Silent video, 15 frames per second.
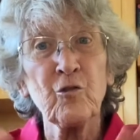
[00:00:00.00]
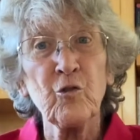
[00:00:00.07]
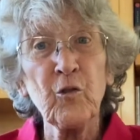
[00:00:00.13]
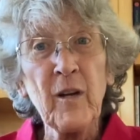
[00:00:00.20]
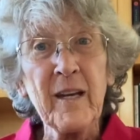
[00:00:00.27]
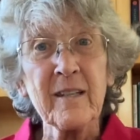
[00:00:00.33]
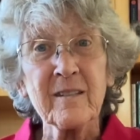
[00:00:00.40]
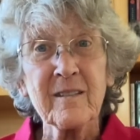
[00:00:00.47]

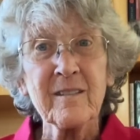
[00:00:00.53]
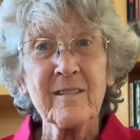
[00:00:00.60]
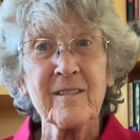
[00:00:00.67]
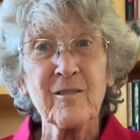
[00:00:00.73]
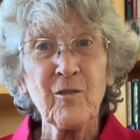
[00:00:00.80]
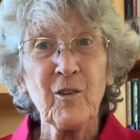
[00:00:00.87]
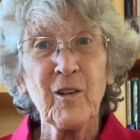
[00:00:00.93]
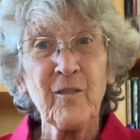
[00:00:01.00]
stress is
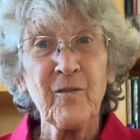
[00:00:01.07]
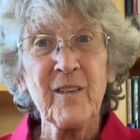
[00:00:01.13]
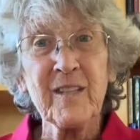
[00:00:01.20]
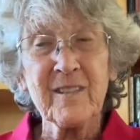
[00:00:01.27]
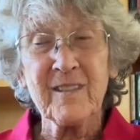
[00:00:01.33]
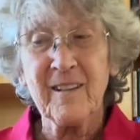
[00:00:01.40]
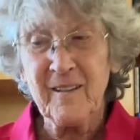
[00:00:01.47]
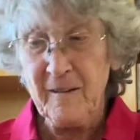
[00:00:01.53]
sort of
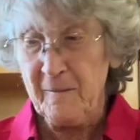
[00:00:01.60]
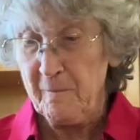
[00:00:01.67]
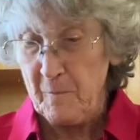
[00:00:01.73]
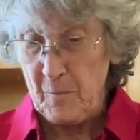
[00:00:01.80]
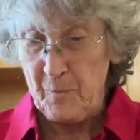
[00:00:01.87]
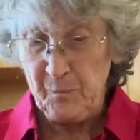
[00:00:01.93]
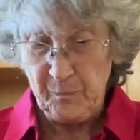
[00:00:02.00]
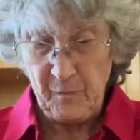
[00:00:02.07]
this
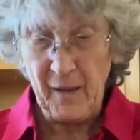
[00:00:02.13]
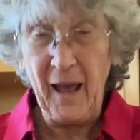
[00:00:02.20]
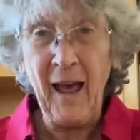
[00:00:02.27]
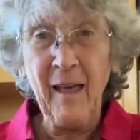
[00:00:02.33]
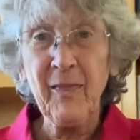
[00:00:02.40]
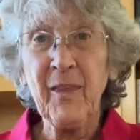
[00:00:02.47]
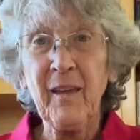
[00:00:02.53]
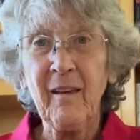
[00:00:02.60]

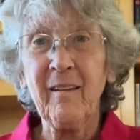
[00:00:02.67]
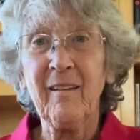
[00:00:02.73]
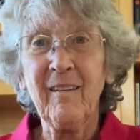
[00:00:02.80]
other